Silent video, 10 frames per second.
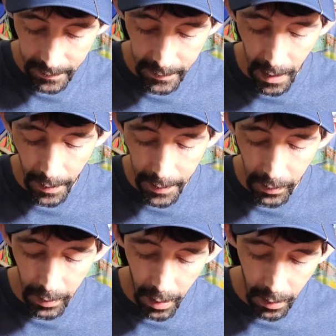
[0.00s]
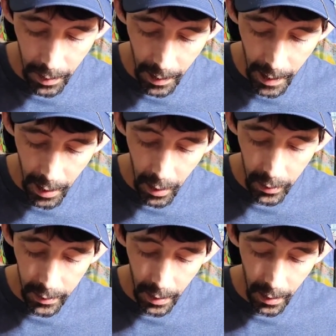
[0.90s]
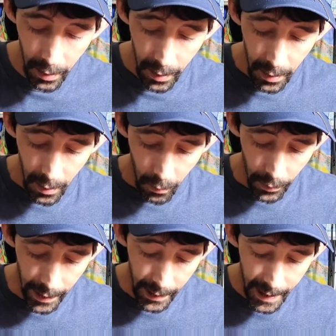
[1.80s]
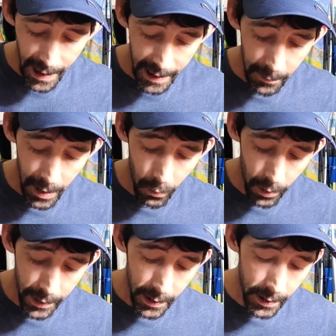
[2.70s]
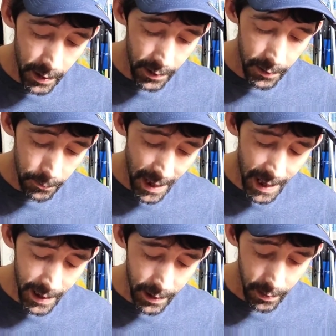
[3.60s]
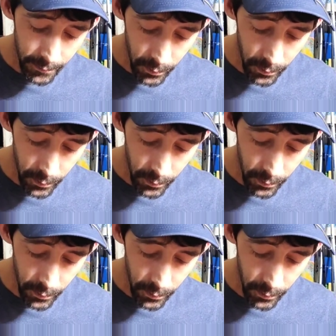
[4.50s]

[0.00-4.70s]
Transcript: not too long ago, so when I got them, I wanted another pack of